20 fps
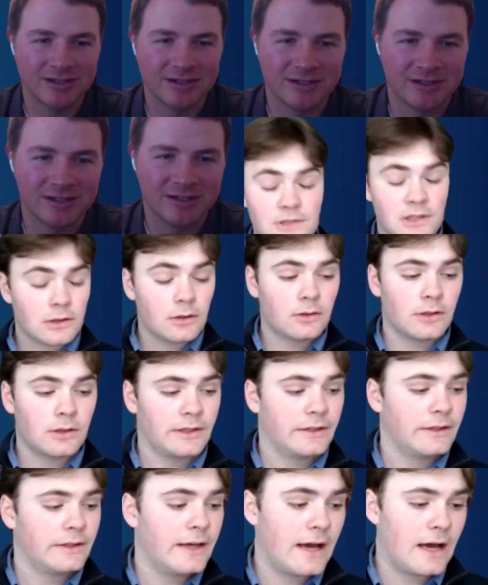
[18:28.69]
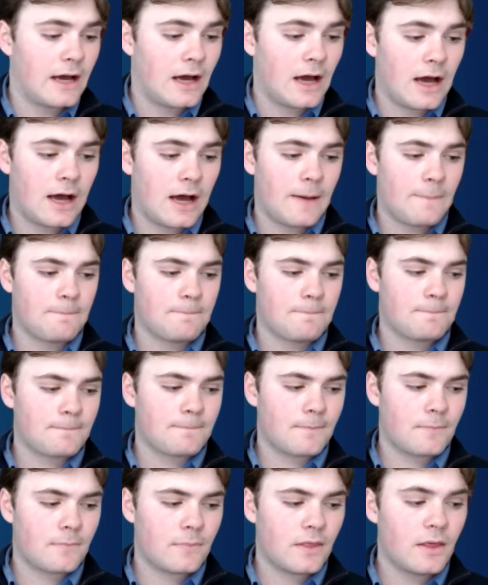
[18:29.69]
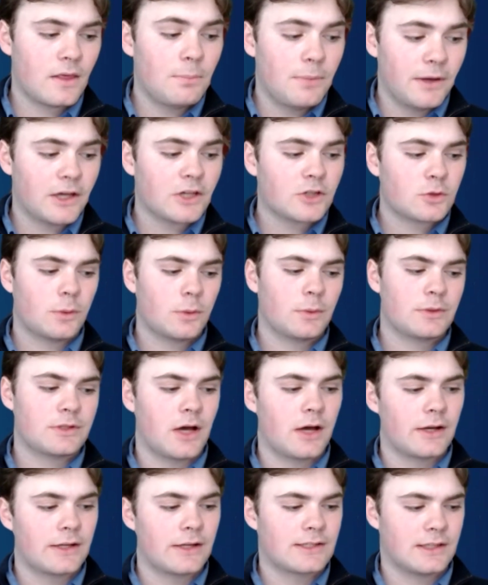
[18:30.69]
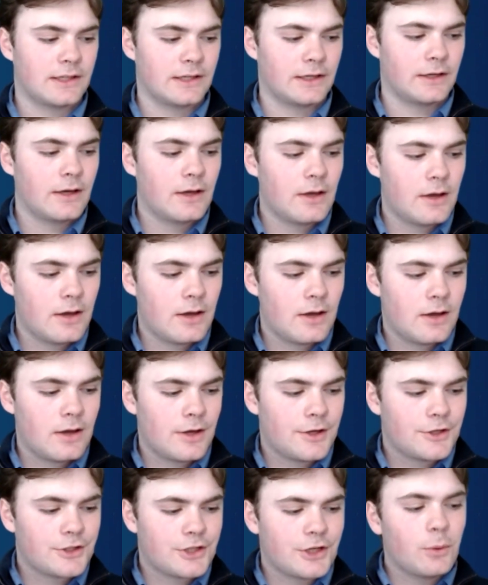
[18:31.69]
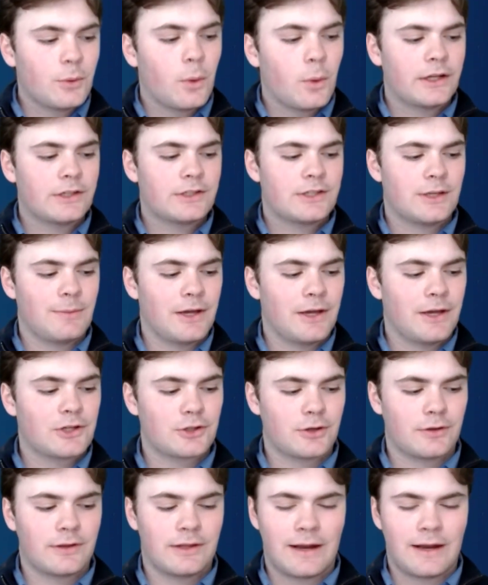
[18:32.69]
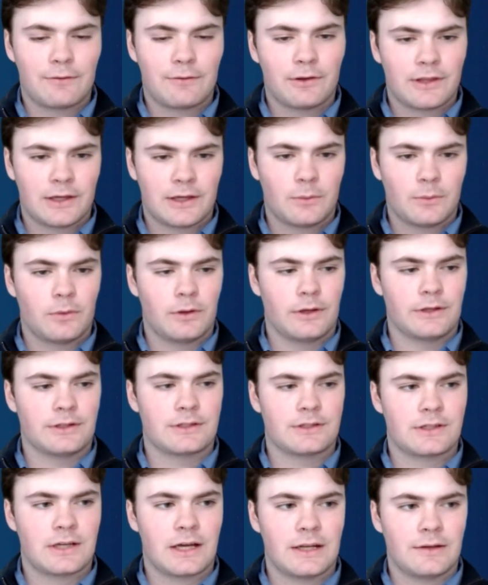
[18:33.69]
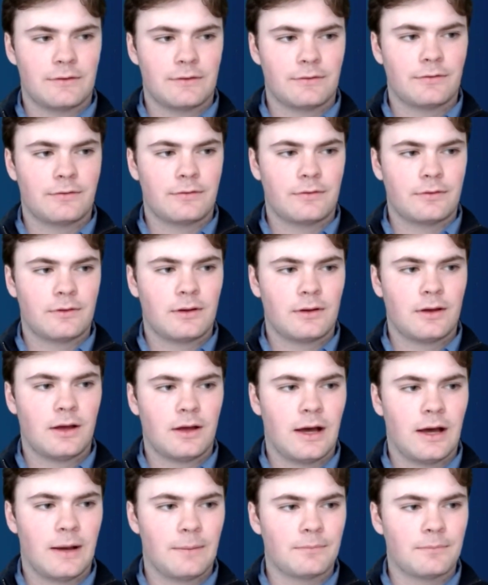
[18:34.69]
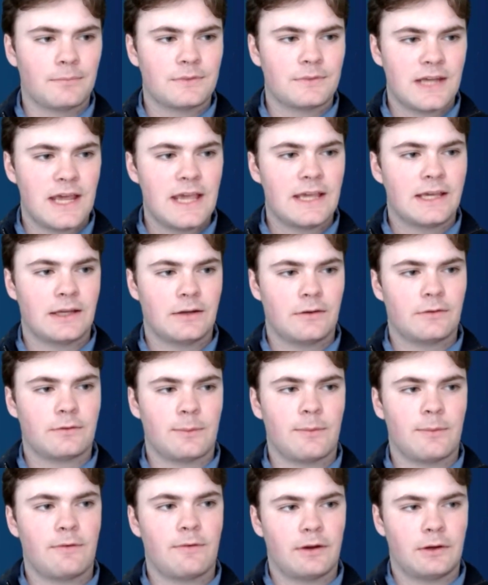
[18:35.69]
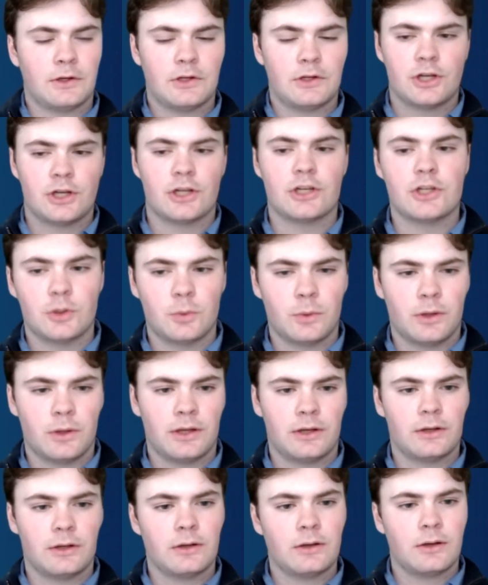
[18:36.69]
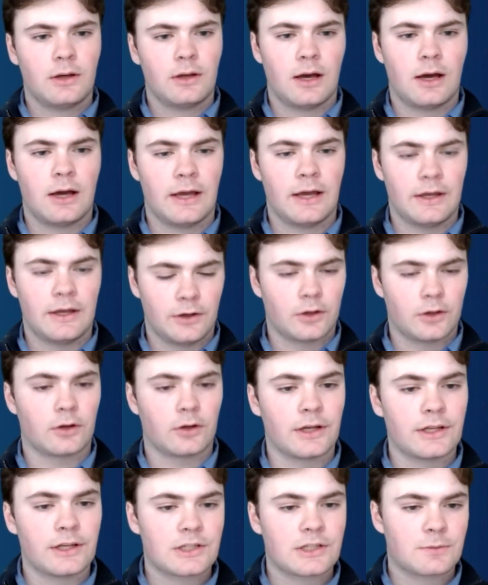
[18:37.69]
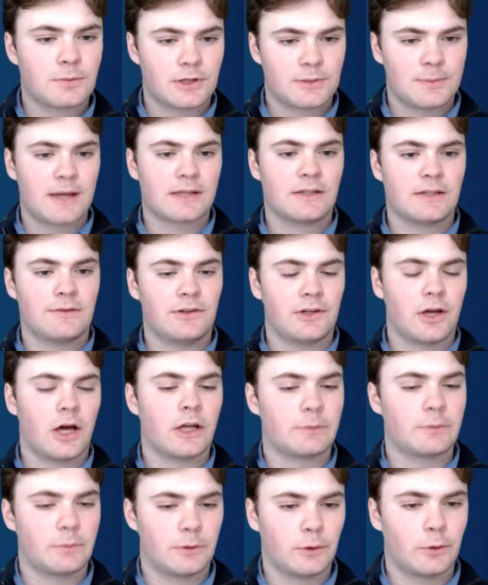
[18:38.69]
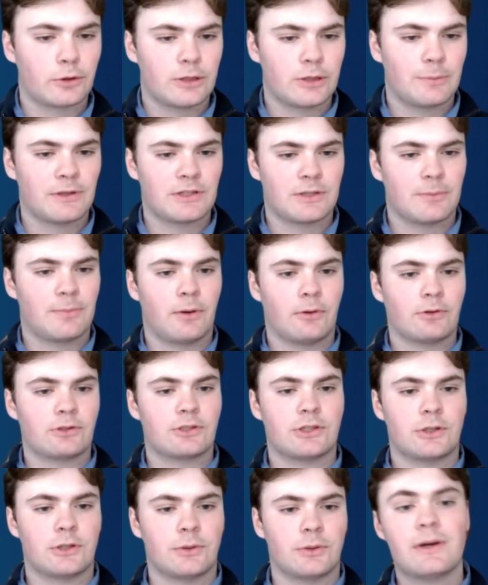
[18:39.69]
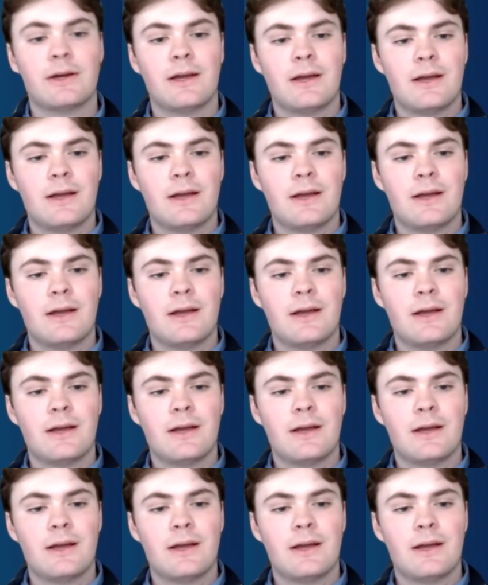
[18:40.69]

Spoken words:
Absolutely. Yeah. The biggest one was honestly, she wanted to make sure that everything was kind of taken from a very genuine and earnest perspective in entrepreneurship, as opposed to